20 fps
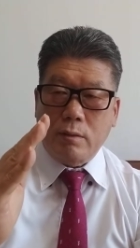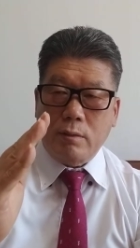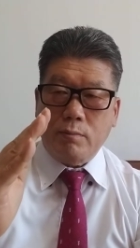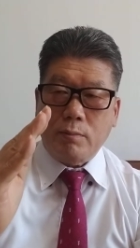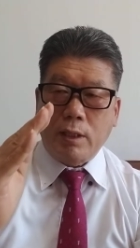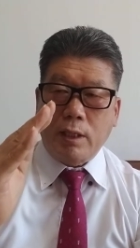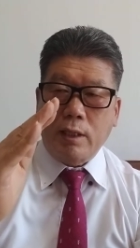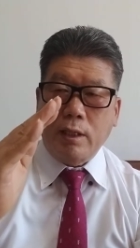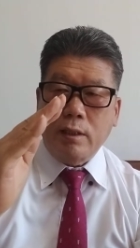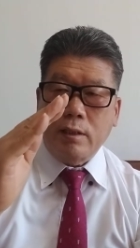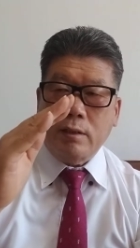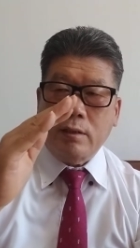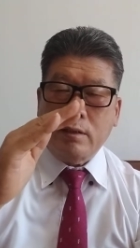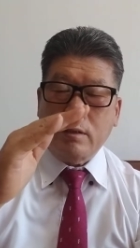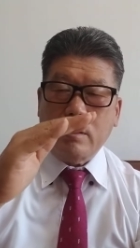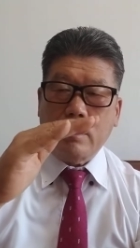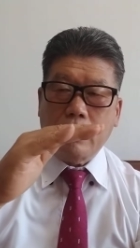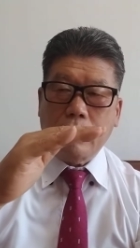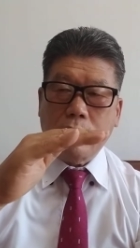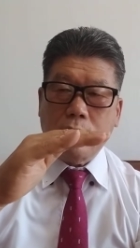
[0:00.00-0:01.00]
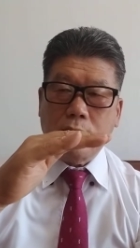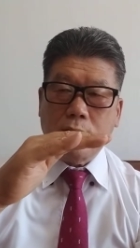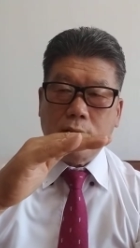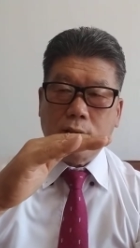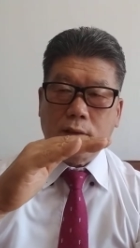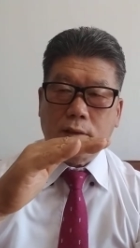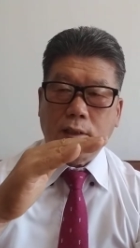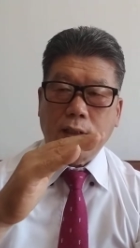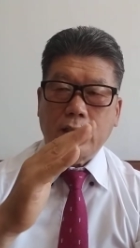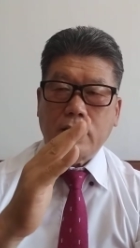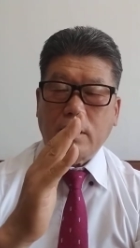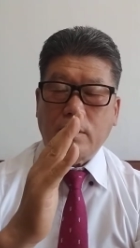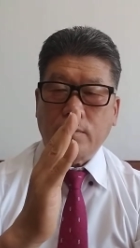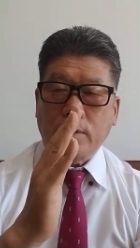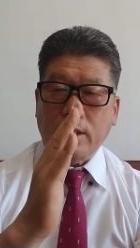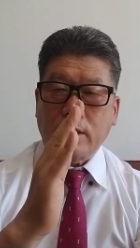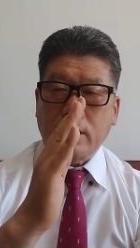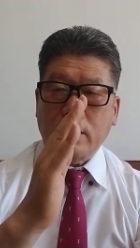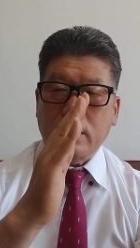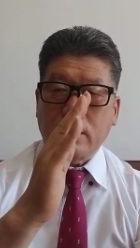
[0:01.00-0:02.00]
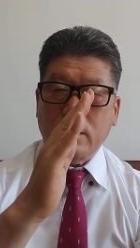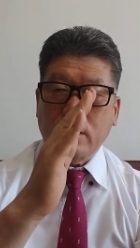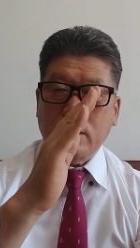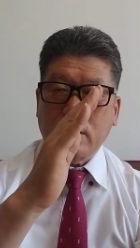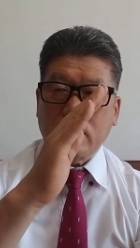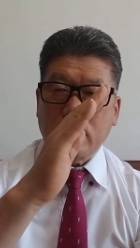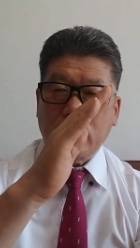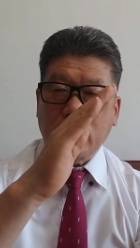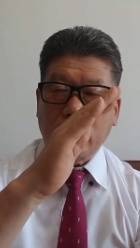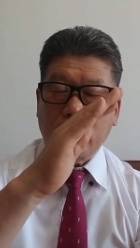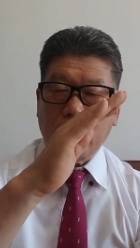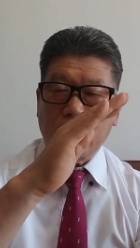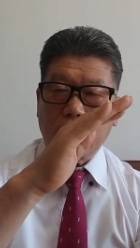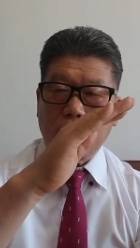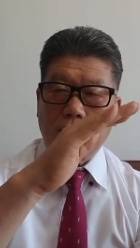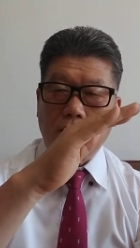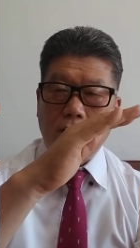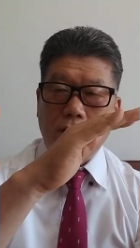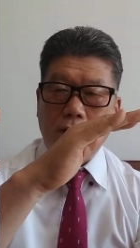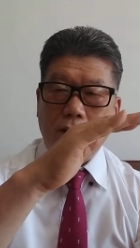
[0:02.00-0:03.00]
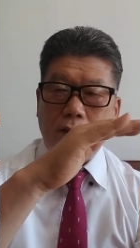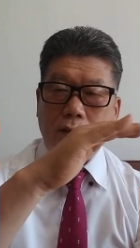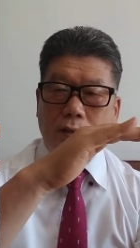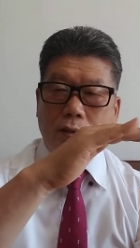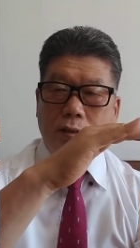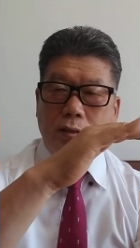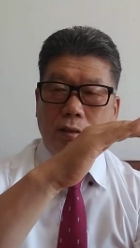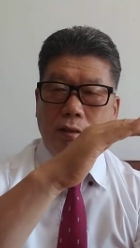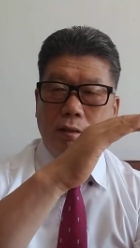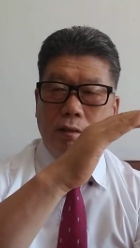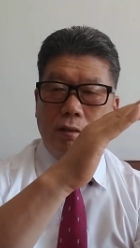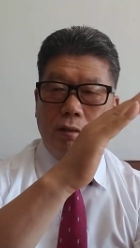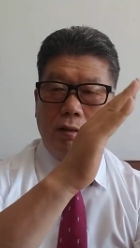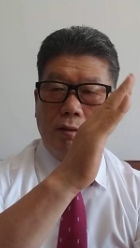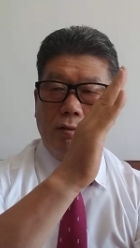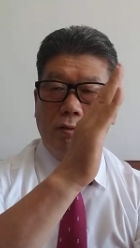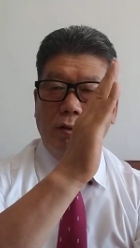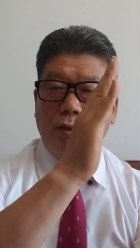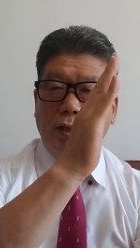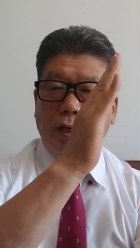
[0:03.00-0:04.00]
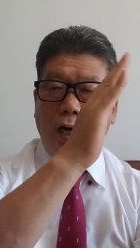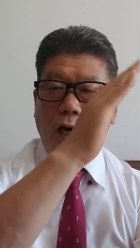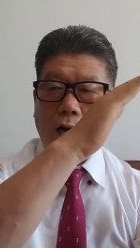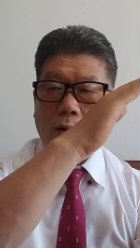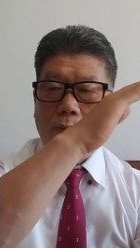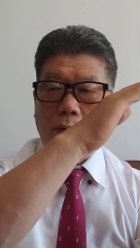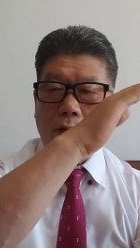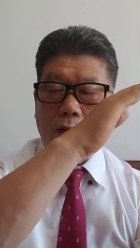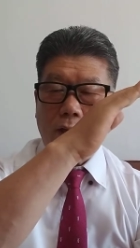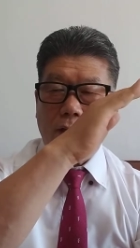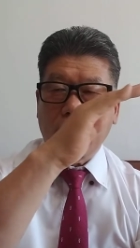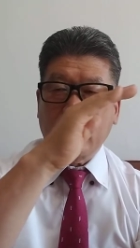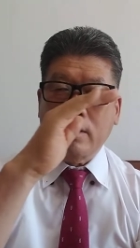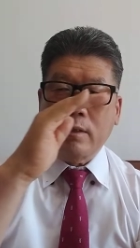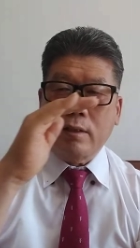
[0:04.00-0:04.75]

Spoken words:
Market rate, market interest rate is going up.